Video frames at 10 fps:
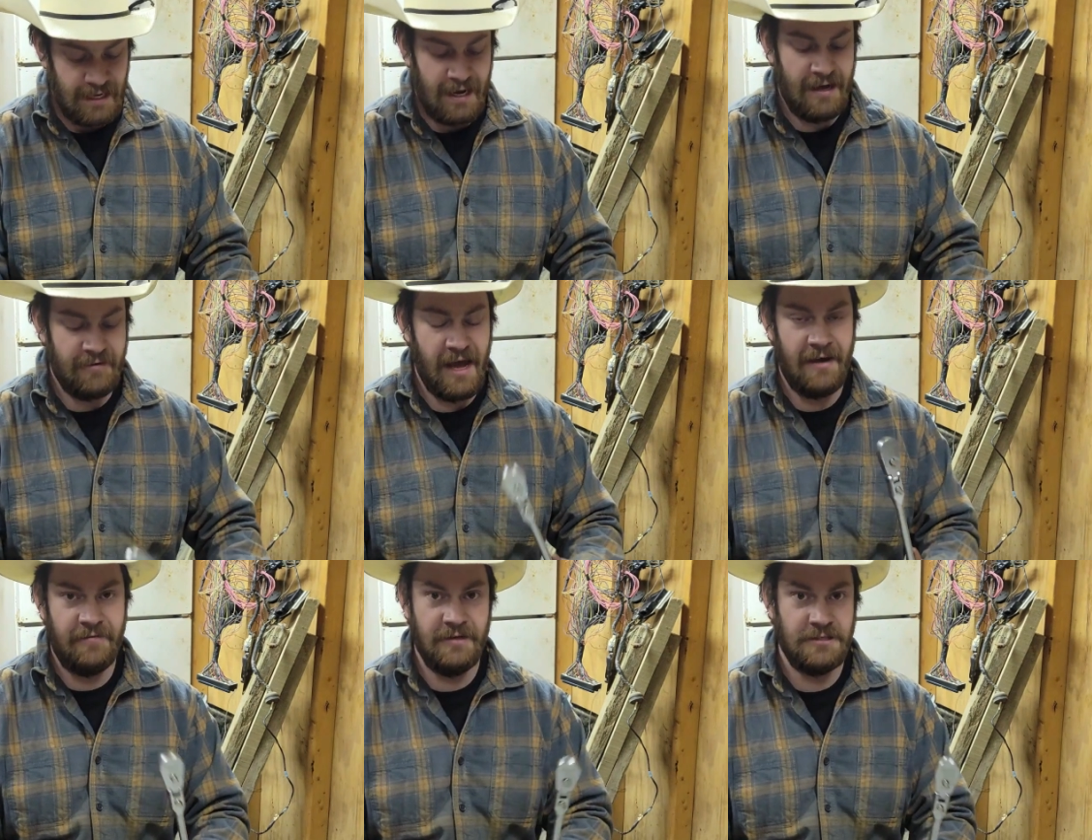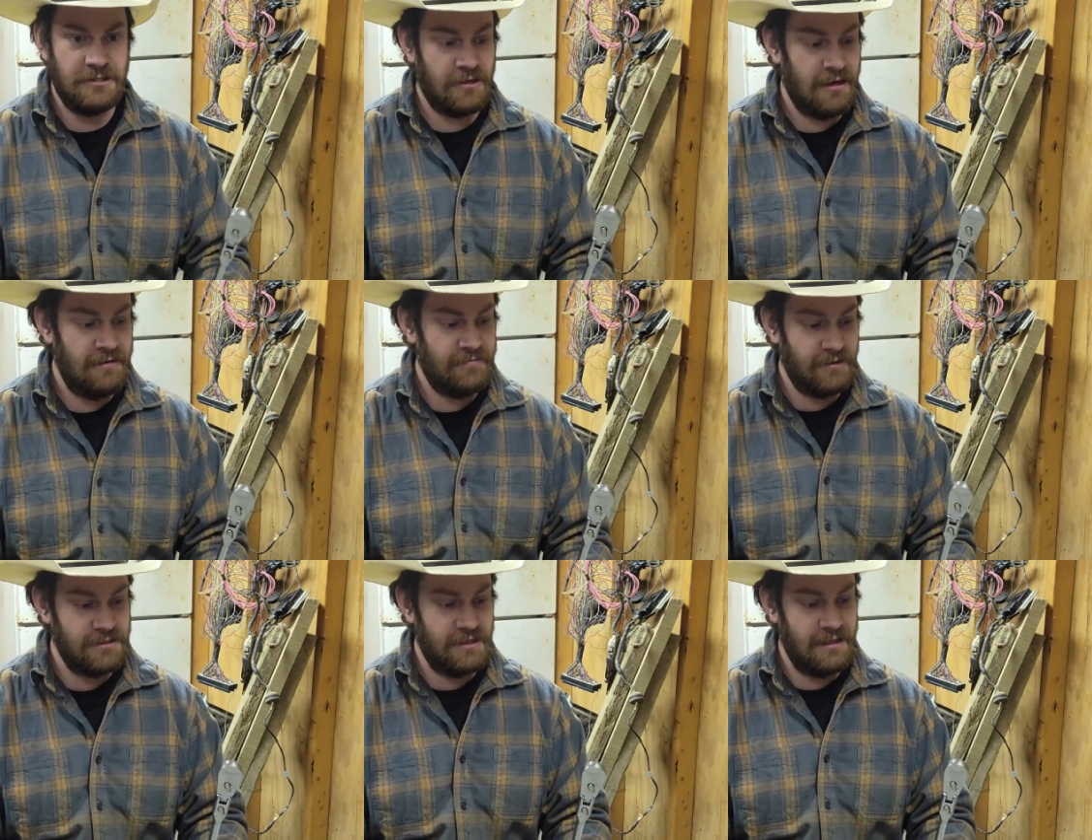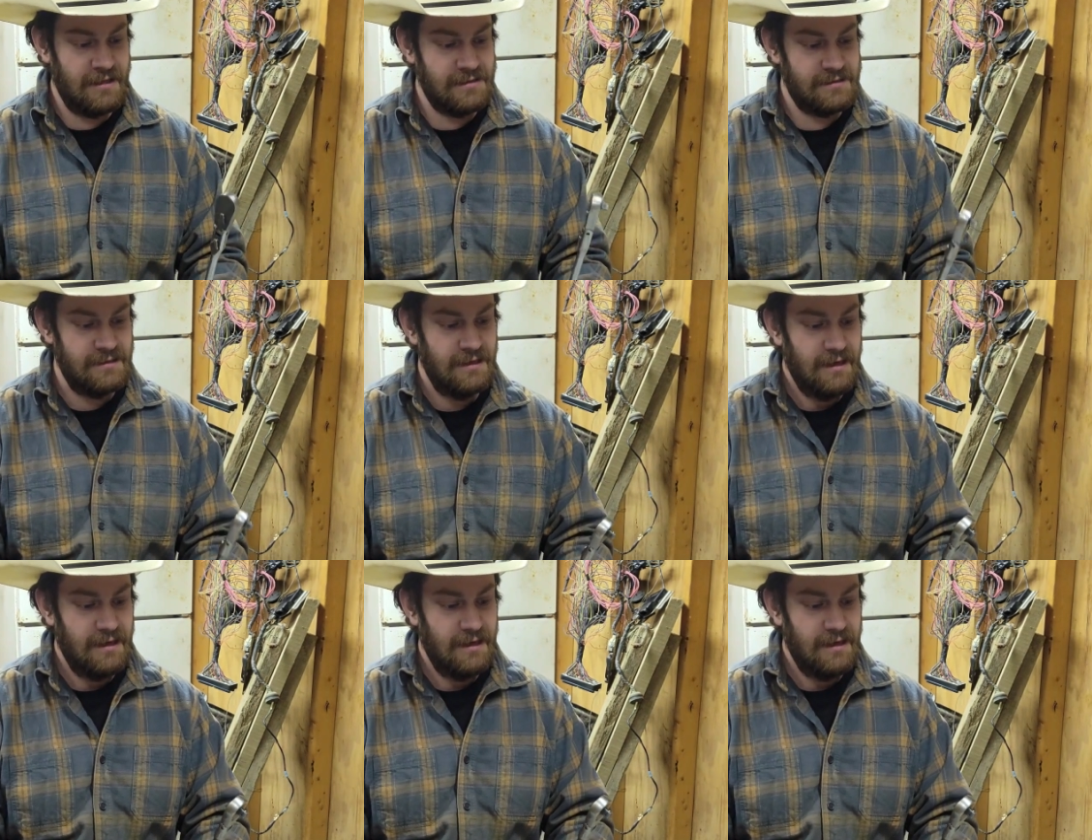I have a 1/2-inch drive version of this,